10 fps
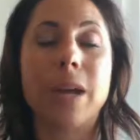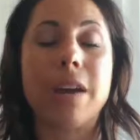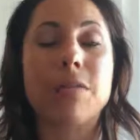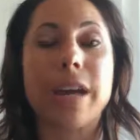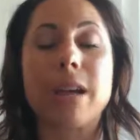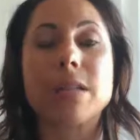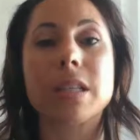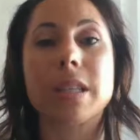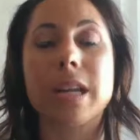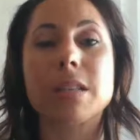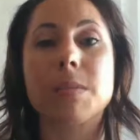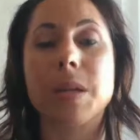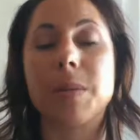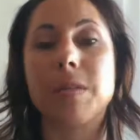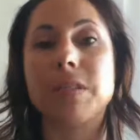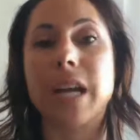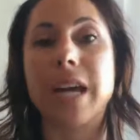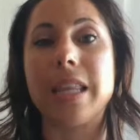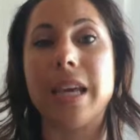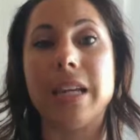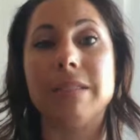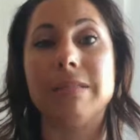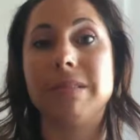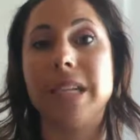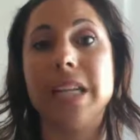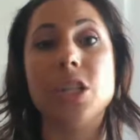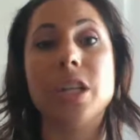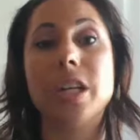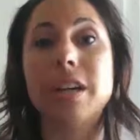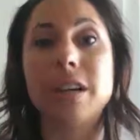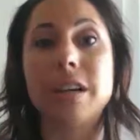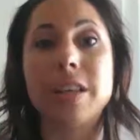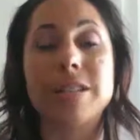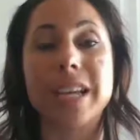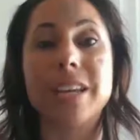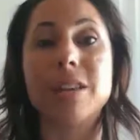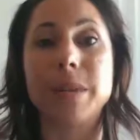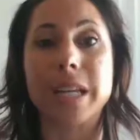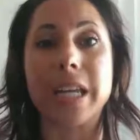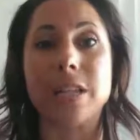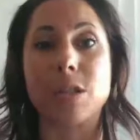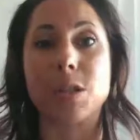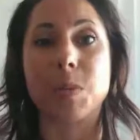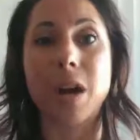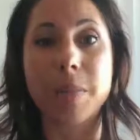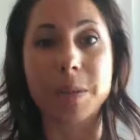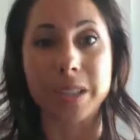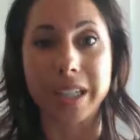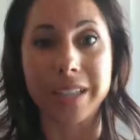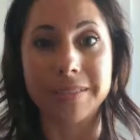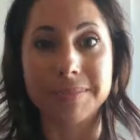we have thousands and thousands of people have died that each year, and they're taking their medications properly.